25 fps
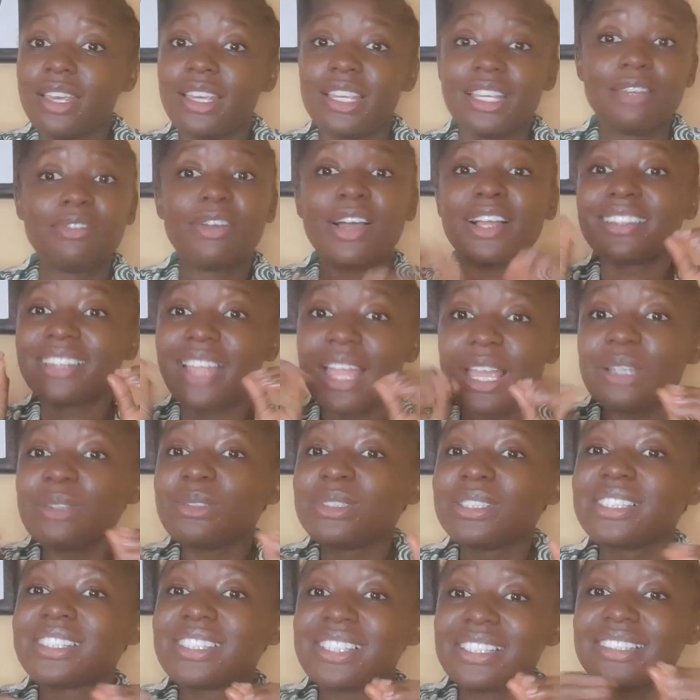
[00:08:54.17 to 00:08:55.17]
If I tell you
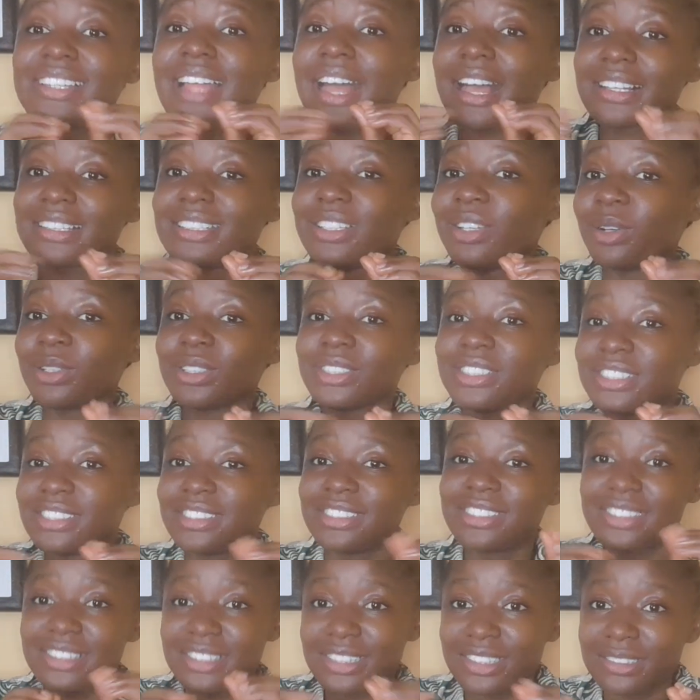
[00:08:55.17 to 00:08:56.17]
the thing that cured
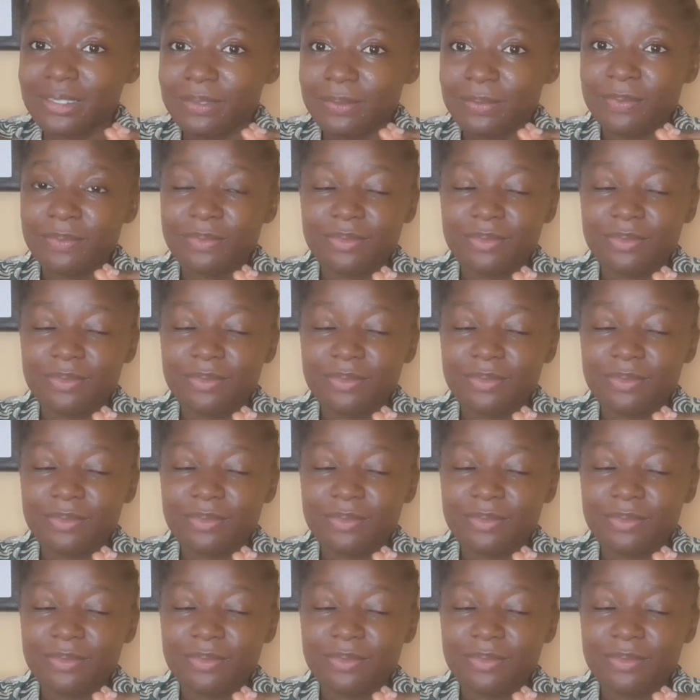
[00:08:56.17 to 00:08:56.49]
this thing,